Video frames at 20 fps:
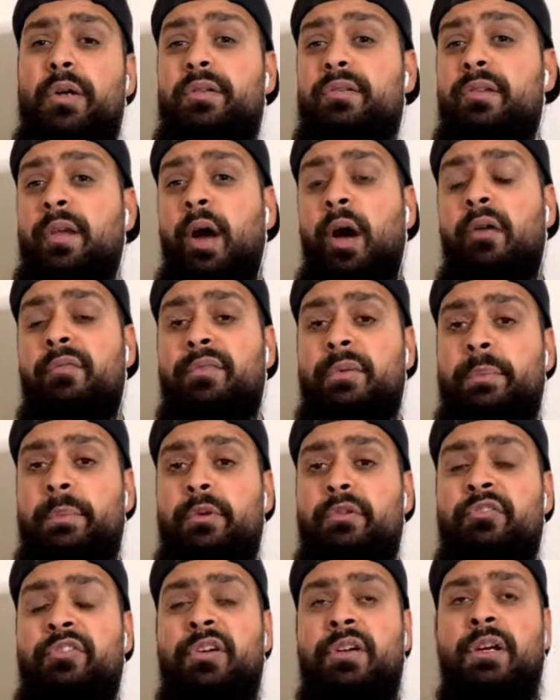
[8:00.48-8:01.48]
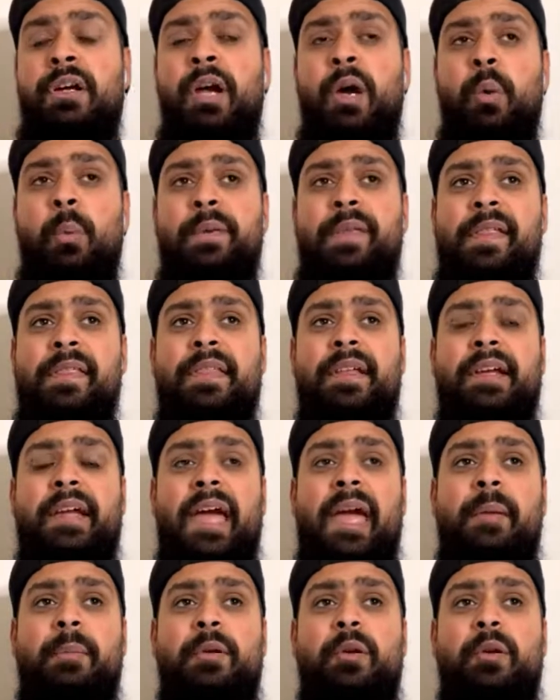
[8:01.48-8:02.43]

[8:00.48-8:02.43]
he doesn't offer much within the game.